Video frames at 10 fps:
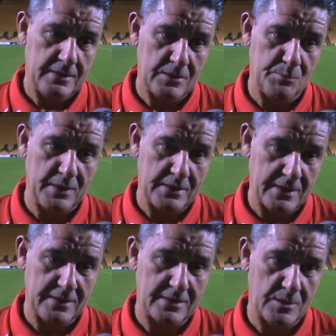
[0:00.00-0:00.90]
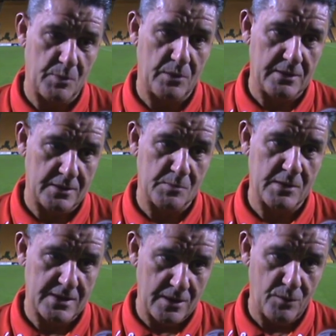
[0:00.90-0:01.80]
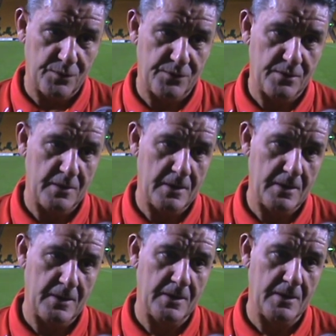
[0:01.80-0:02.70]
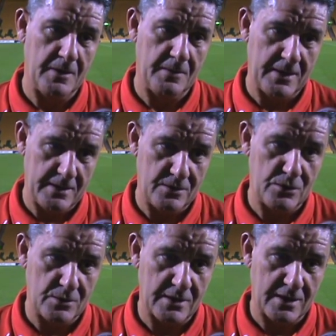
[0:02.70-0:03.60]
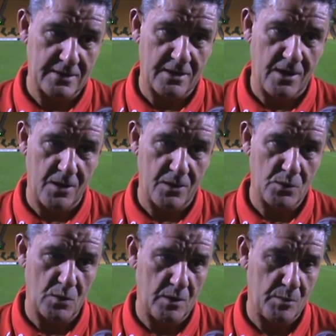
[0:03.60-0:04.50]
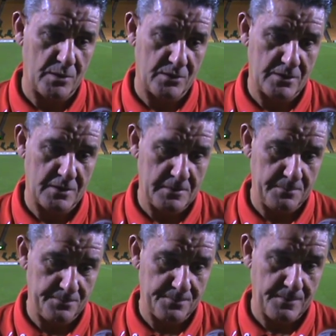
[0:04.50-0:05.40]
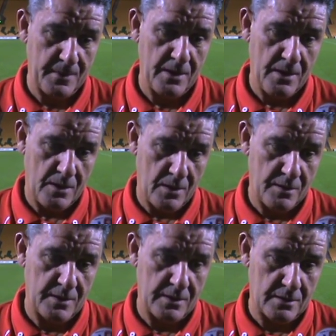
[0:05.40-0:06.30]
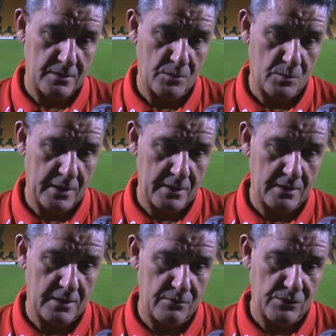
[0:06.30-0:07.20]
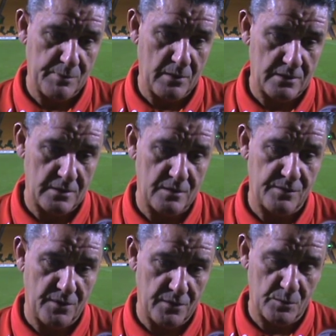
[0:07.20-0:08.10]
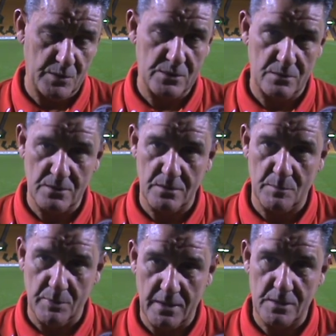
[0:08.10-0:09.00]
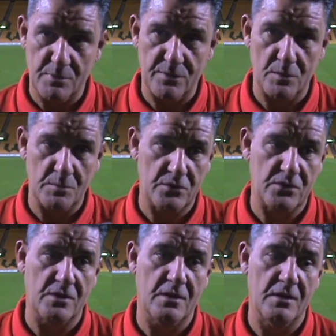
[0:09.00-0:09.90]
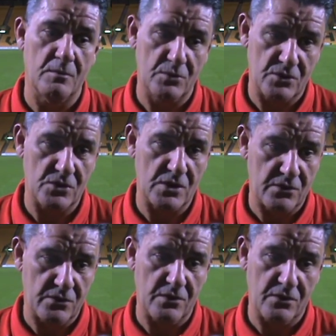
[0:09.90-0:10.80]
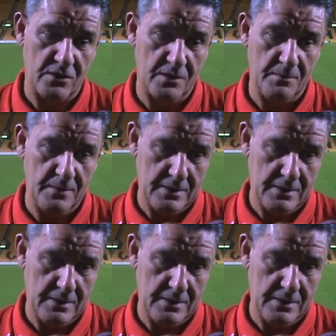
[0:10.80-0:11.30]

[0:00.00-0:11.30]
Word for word: as bitterly disappointed as myself. Uh, they do take it to heart as well, but um, I think that the way that they responded at the final whistle to the players' performance tonight would suggest that uh,